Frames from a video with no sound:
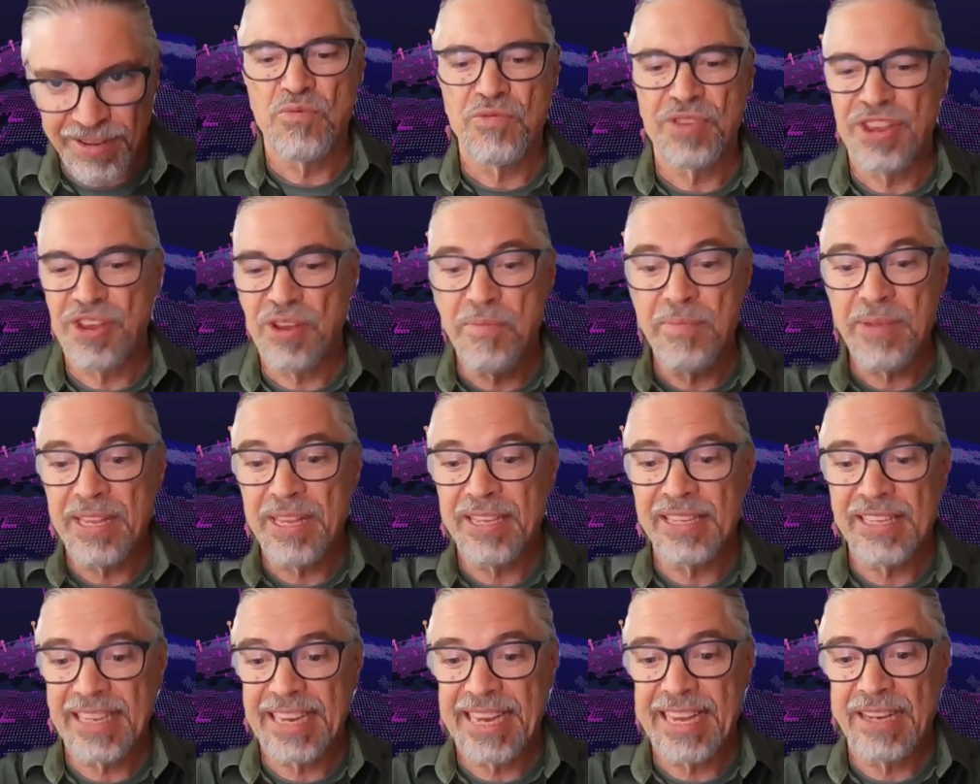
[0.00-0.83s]

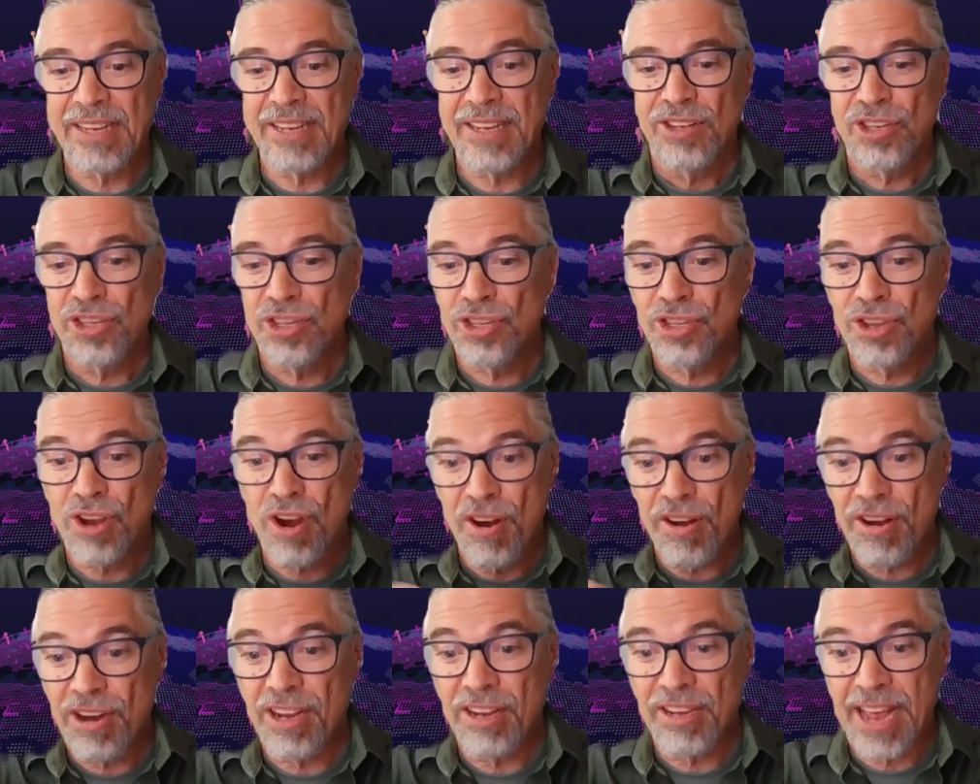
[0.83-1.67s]
Humans can
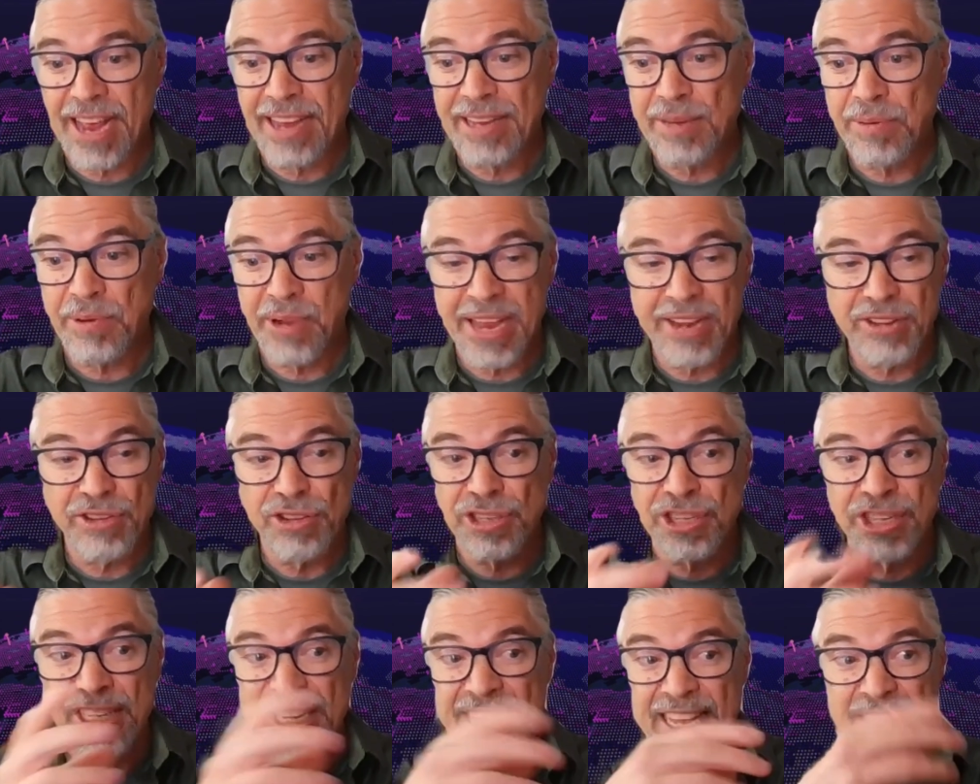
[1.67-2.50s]
start an explanation,
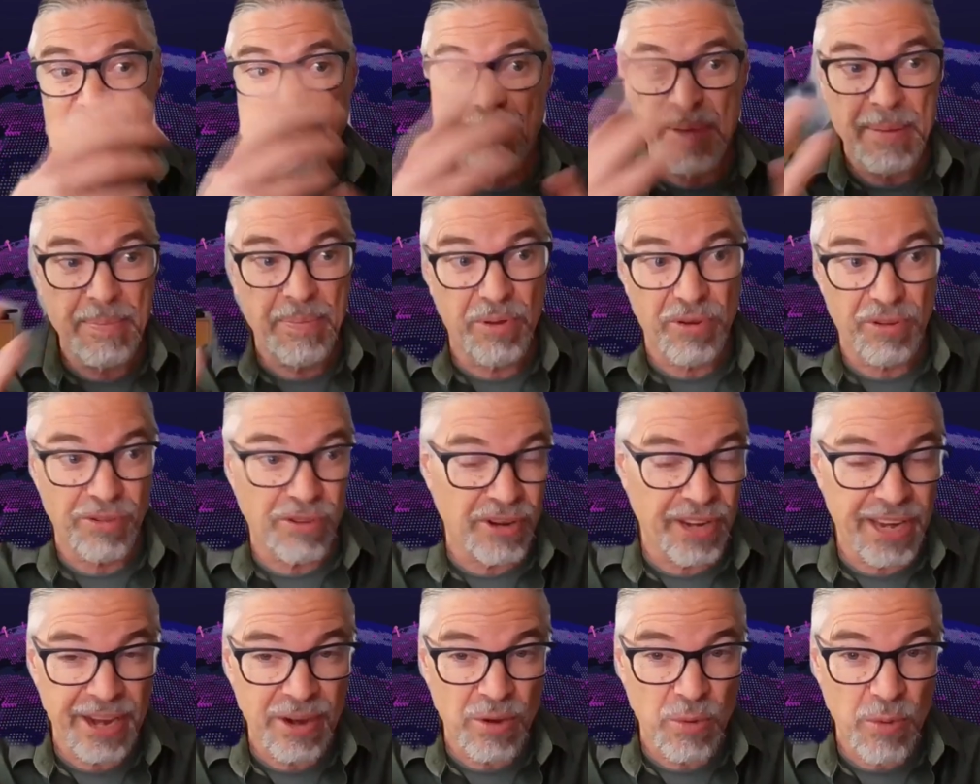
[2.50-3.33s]
see that people are
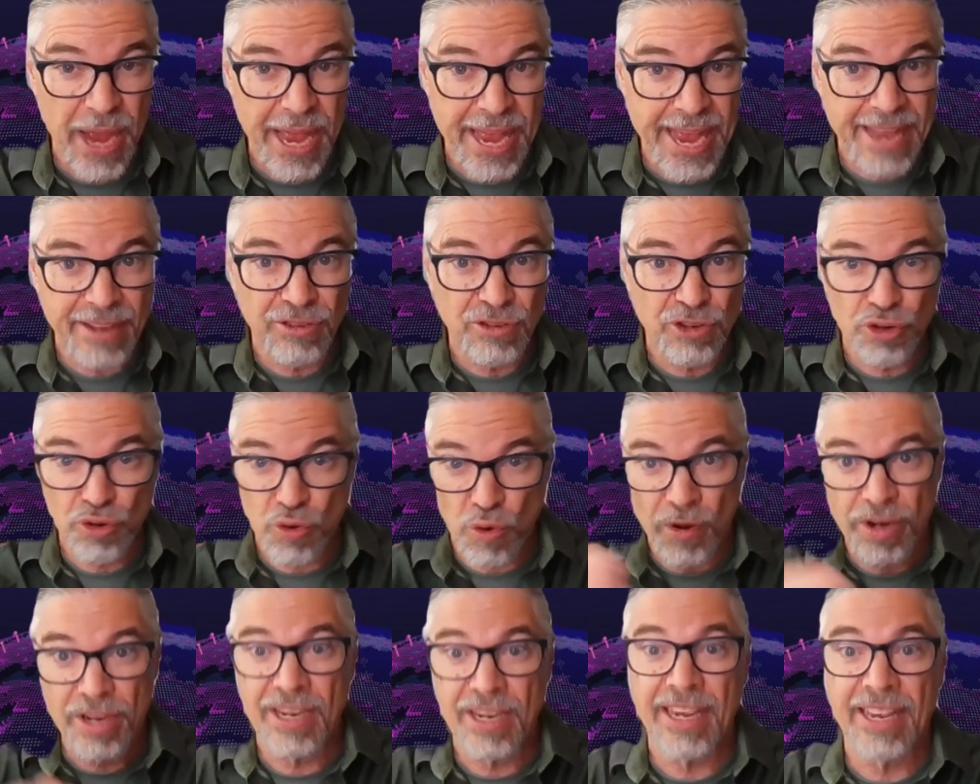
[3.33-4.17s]
looking away and
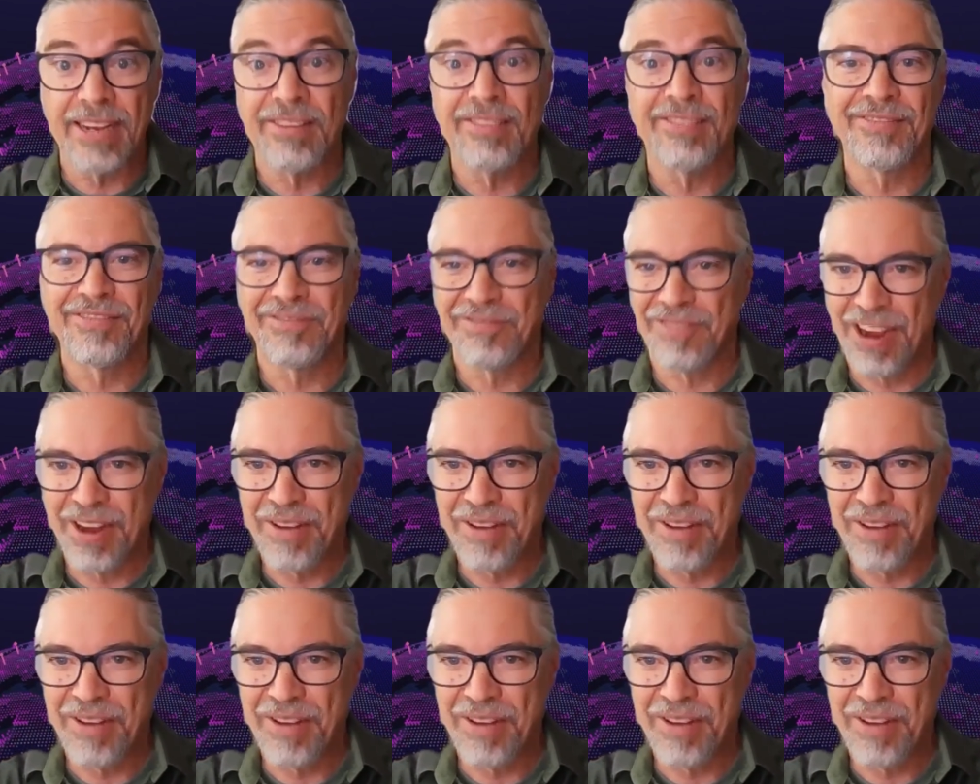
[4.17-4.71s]
shorten it right